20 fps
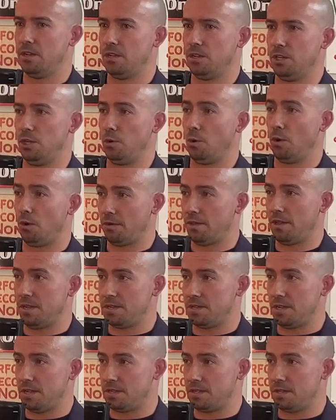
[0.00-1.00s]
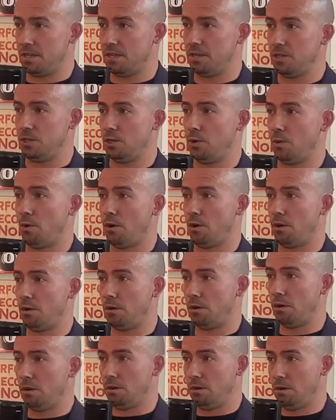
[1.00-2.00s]
you are the assistant. You
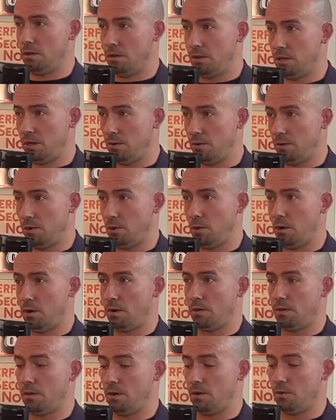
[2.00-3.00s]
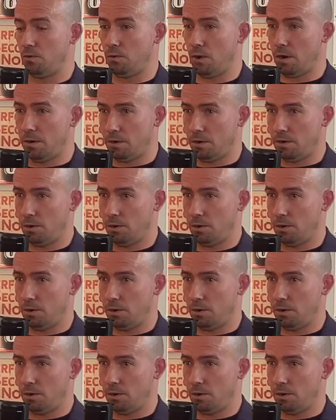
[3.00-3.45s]
are, you know, you are the runner.